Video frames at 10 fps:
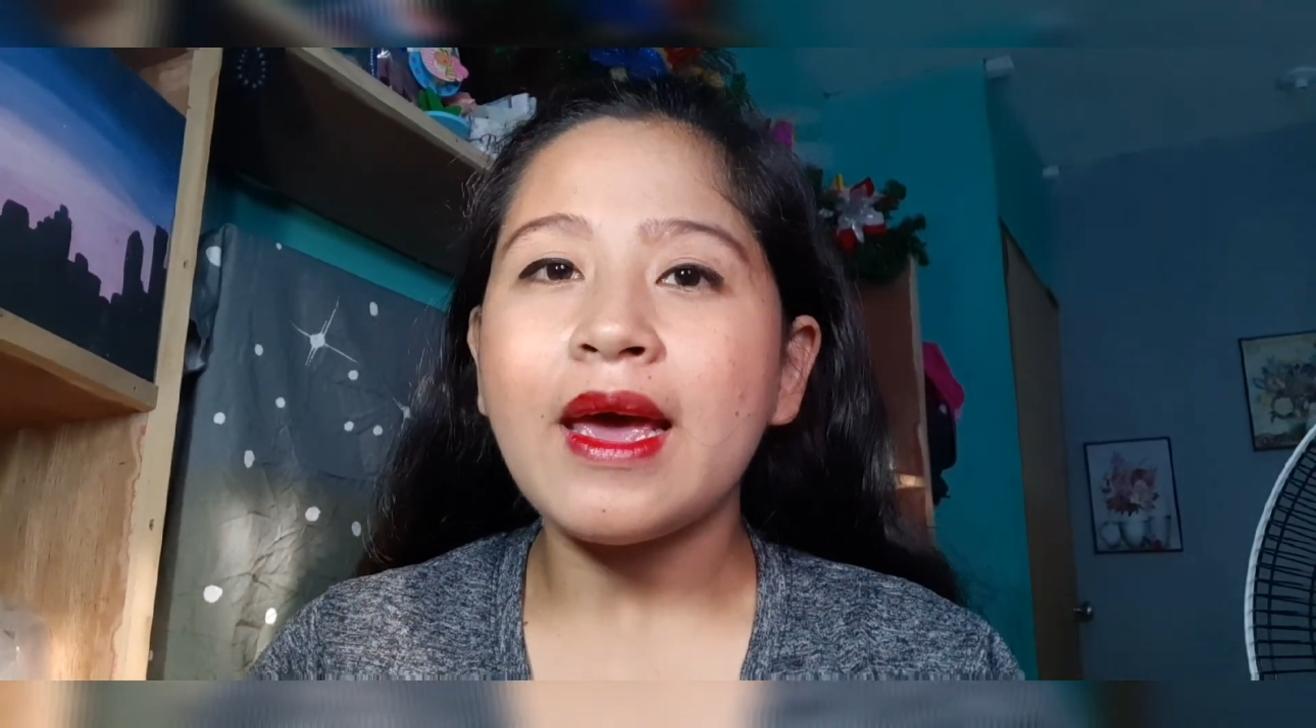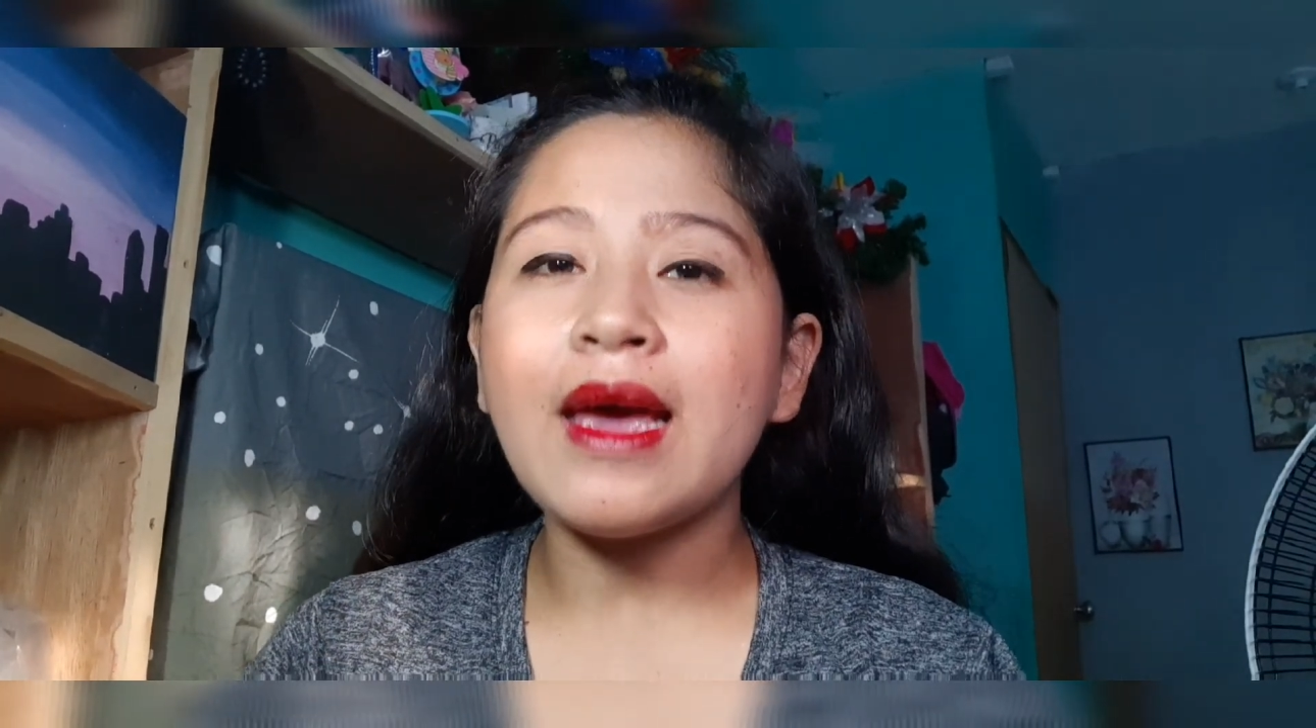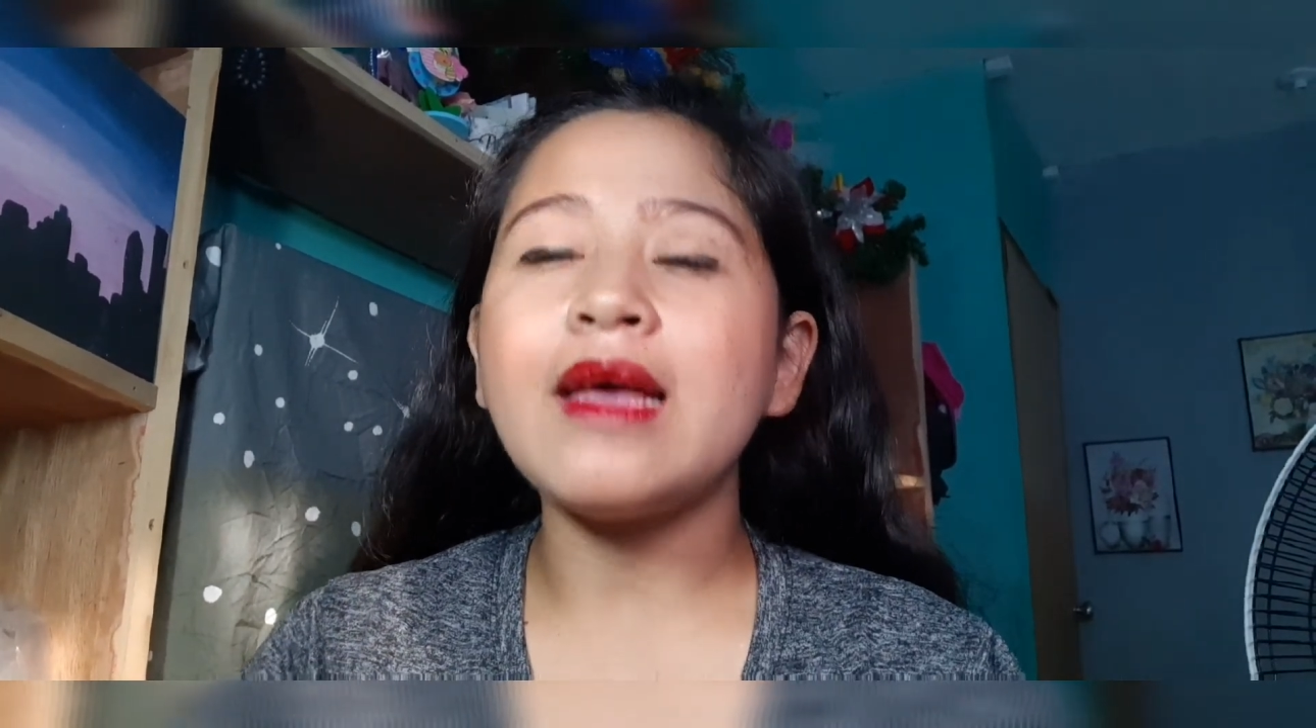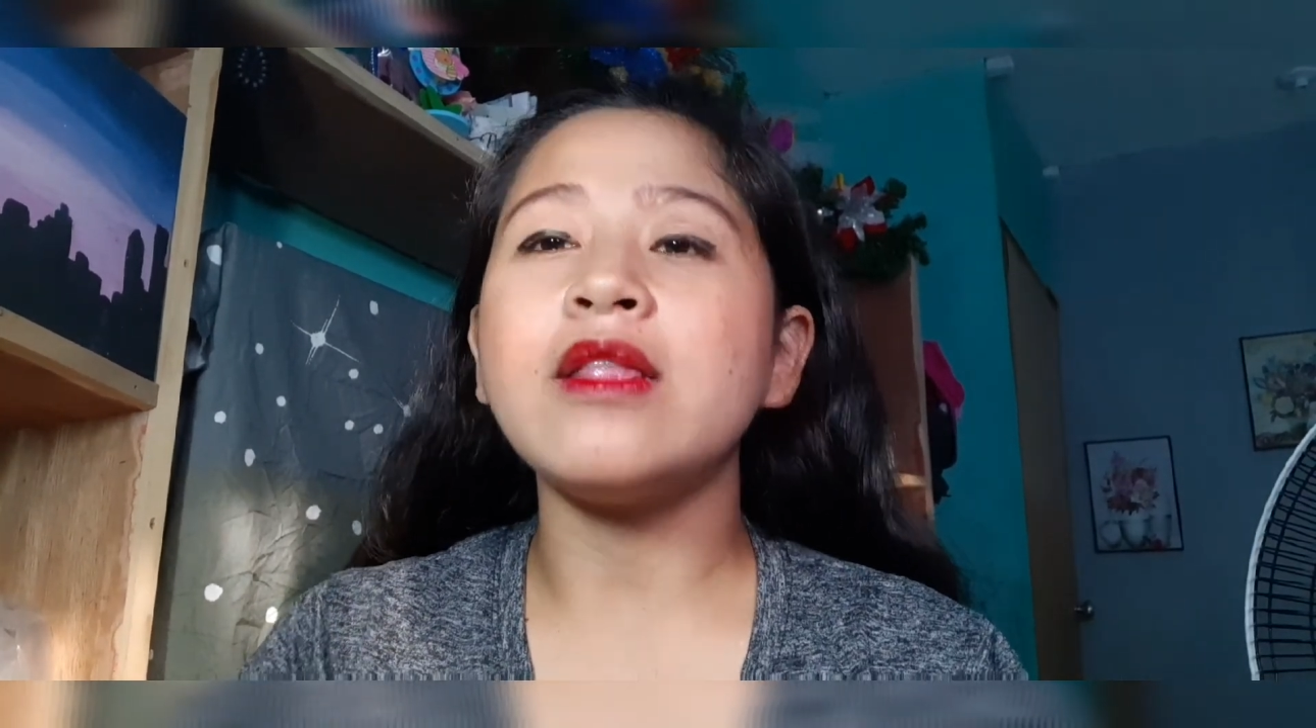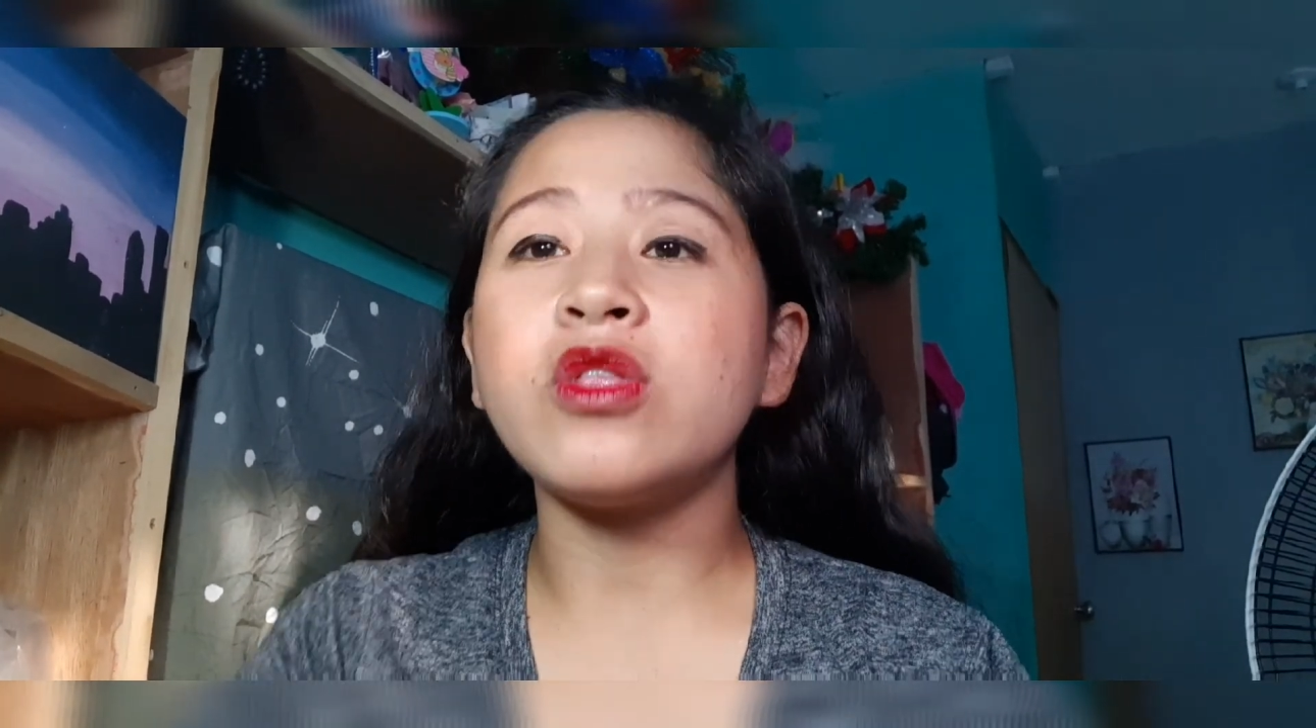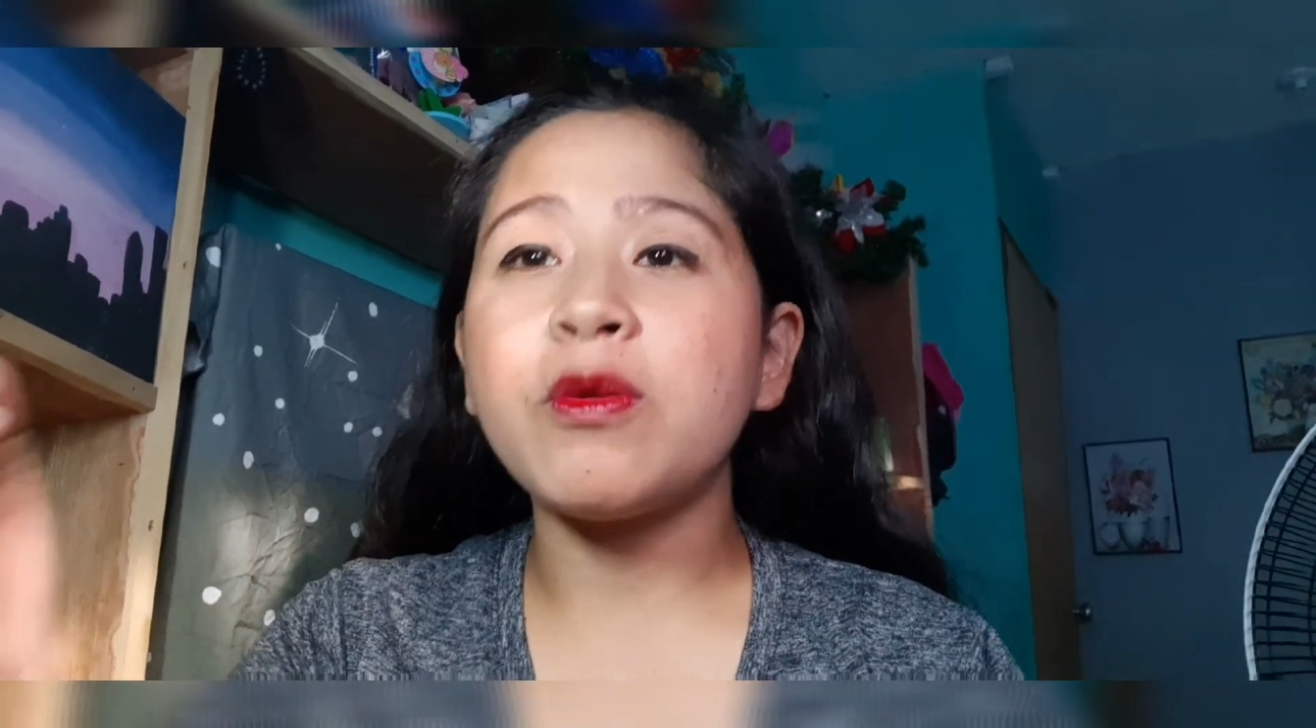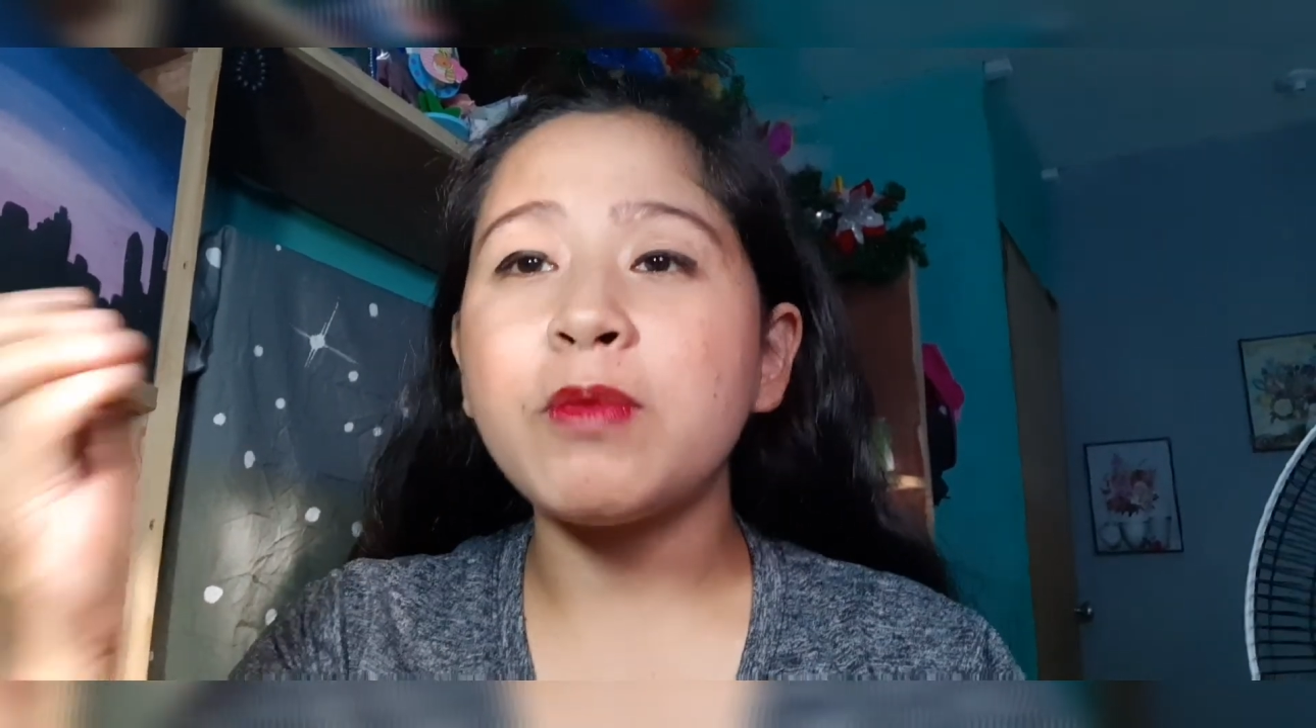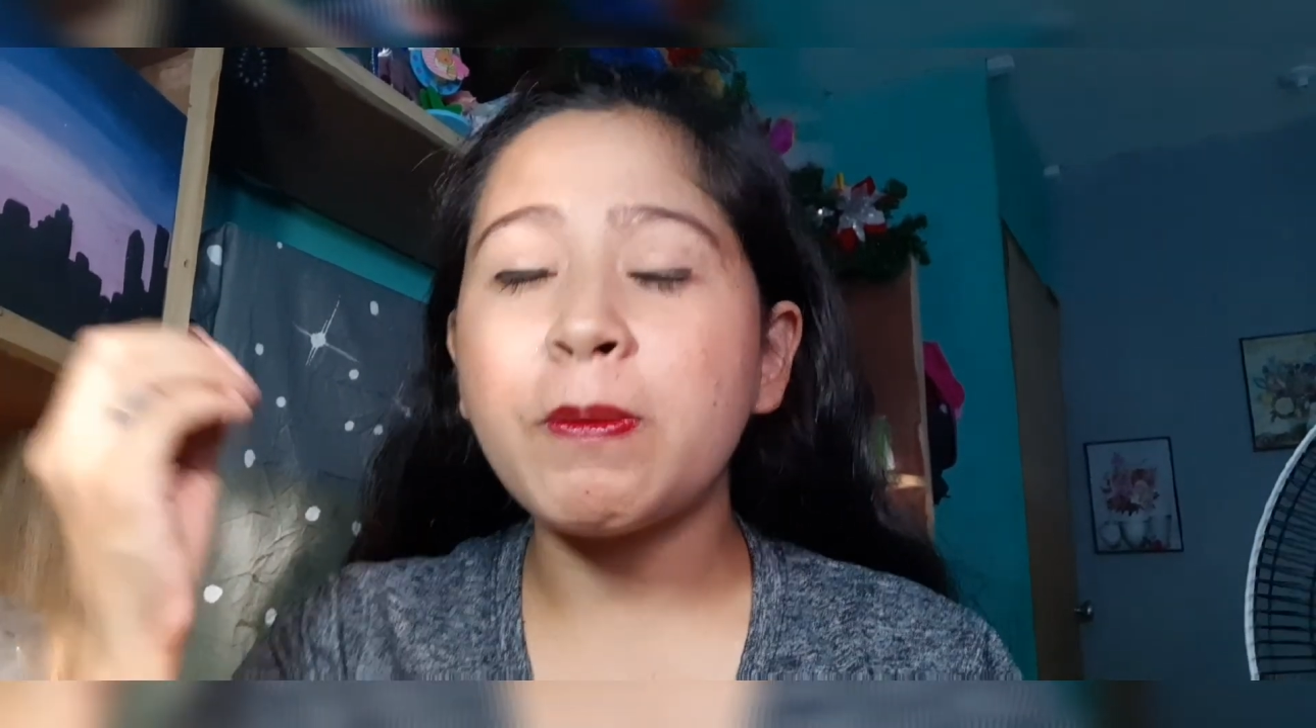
and the